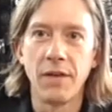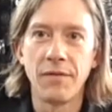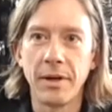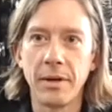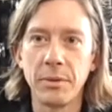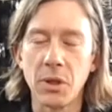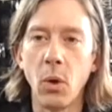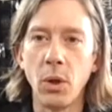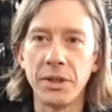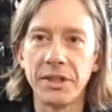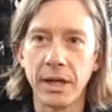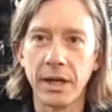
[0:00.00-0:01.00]
I was a
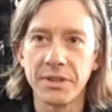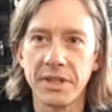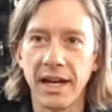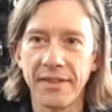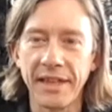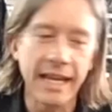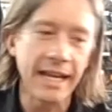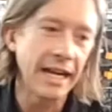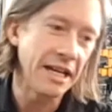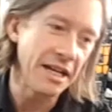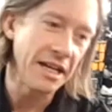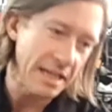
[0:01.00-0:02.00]
holdout, thinking I
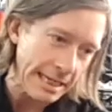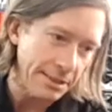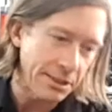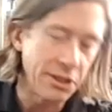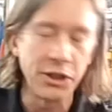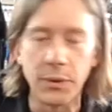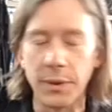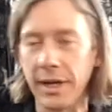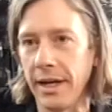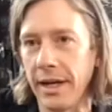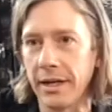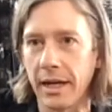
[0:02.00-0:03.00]
didn't need to do
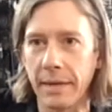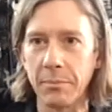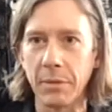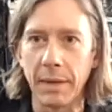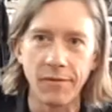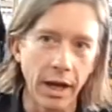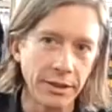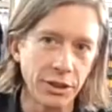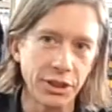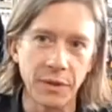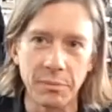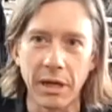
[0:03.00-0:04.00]
it. I'm fine
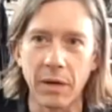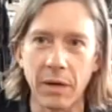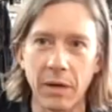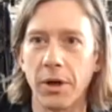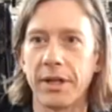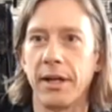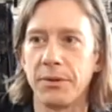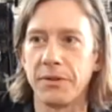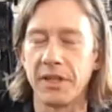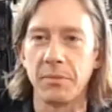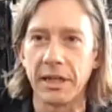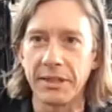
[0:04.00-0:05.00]
just doing my workouts
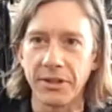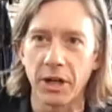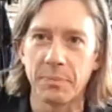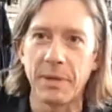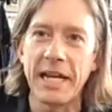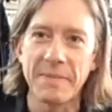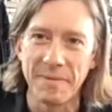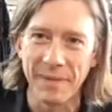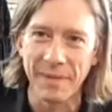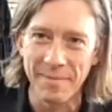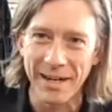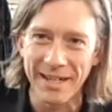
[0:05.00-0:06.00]
in my dark basement
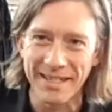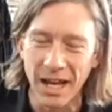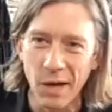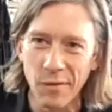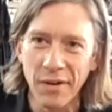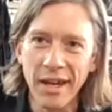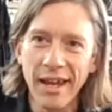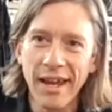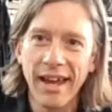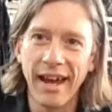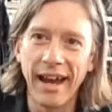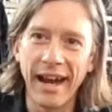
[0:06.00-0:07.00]
by myself.
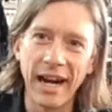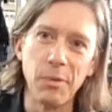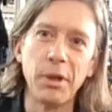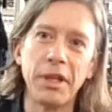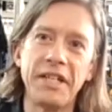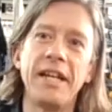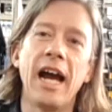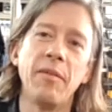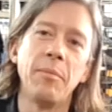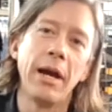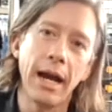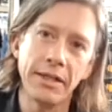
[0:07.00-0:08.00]
And I really did have
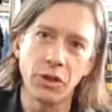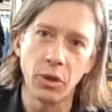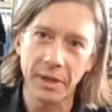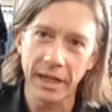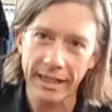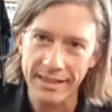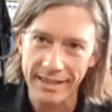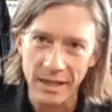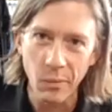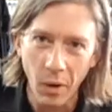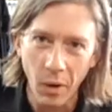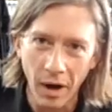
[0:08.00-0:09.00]
my eyes open. I can see
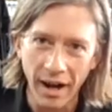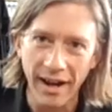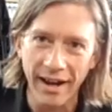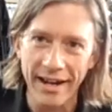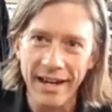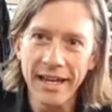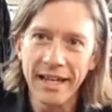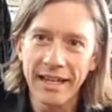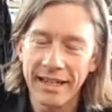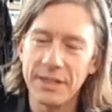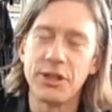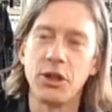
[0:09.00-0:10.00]
why
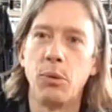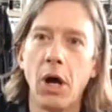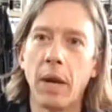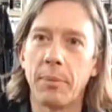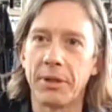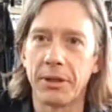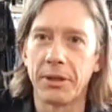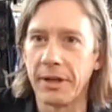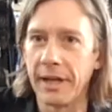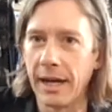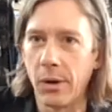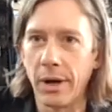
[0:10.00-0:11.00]
it's so popular
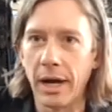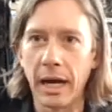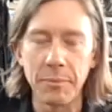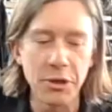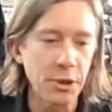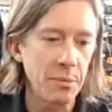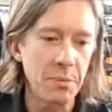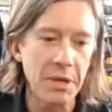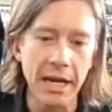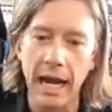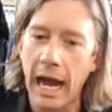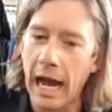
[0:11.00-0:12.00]
now. You can be
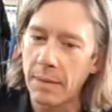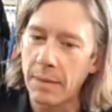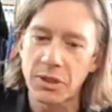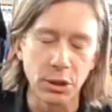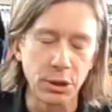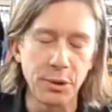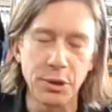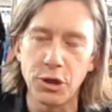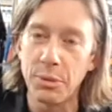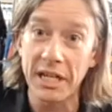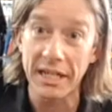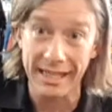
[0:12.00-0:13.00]
an absolute
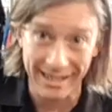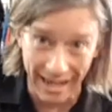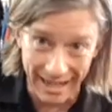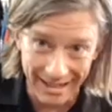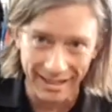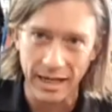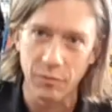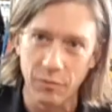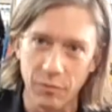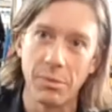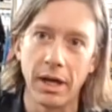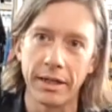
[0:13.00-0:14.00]
newbie to cycling, never
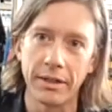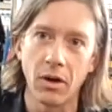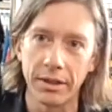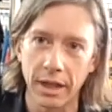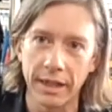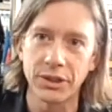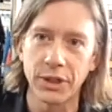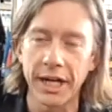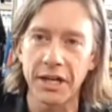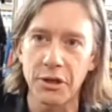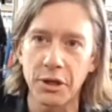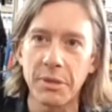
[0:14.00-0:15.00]
mind online training.
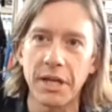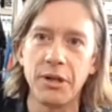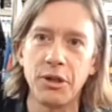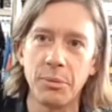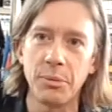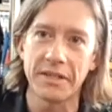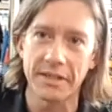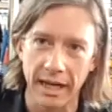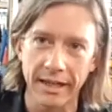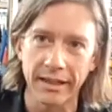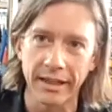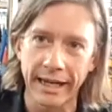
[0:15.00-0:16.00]
You can be a newbie to
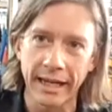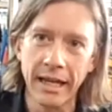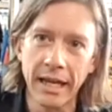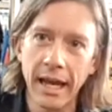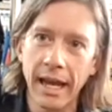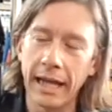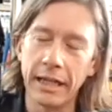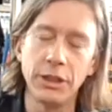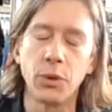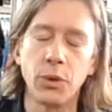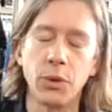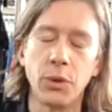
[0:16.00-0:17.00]
cycling and
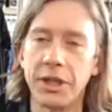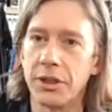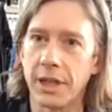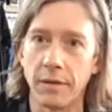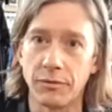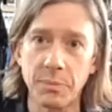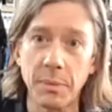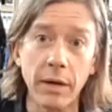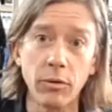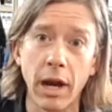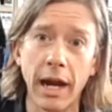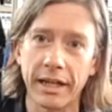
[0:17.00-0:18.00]
enjoy yourself just by
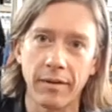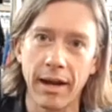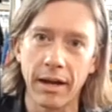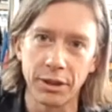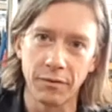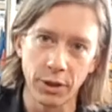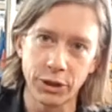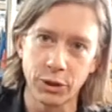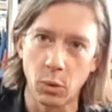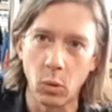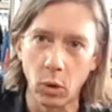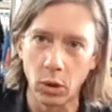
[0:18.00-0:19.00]
riding around in the
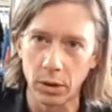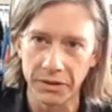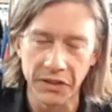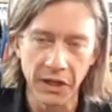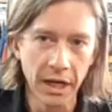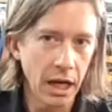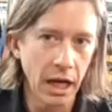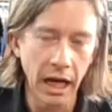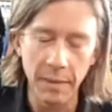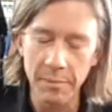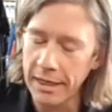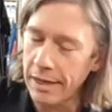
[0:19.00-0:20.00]
virtual worlds,
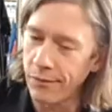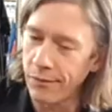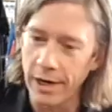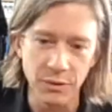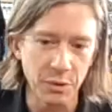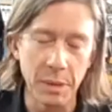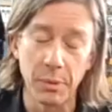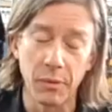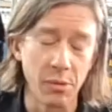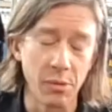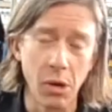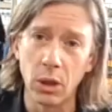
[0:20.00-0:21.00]
making friends with people
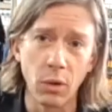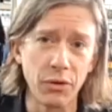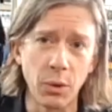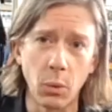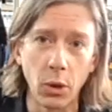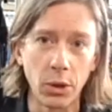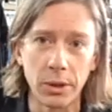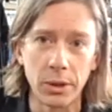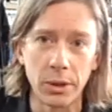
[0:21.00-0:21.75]
from all over the world.